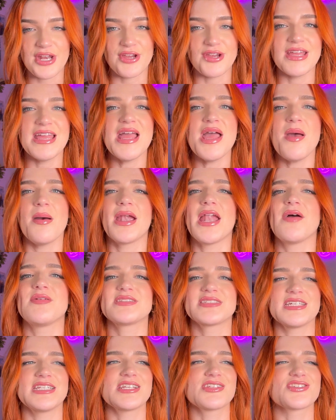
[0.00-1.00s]
And I was
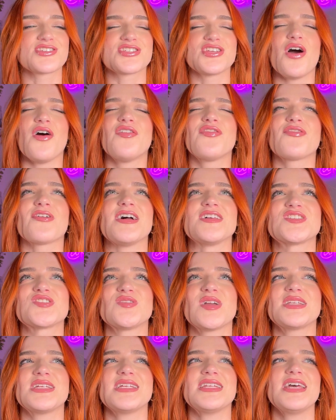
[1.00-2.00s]
getting so
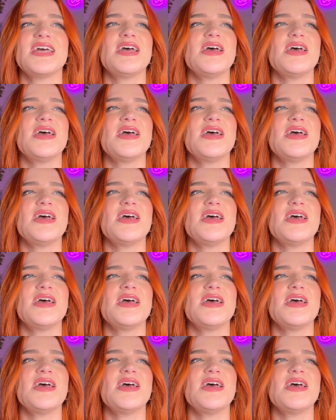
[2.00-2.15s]
frustrated.